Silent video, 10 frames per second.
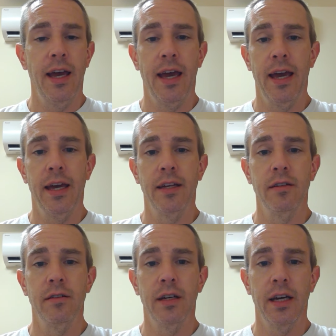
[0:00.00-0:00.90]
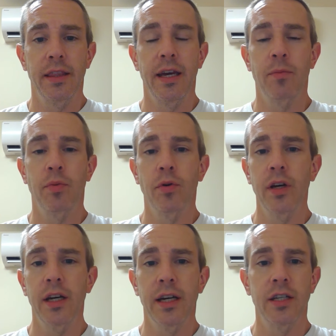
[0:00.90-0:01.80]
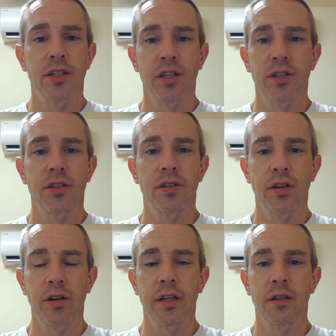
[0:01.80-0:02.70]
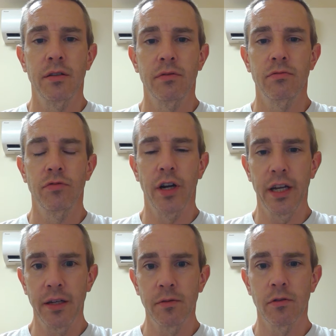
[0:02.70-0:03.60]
And at that point, I just started running,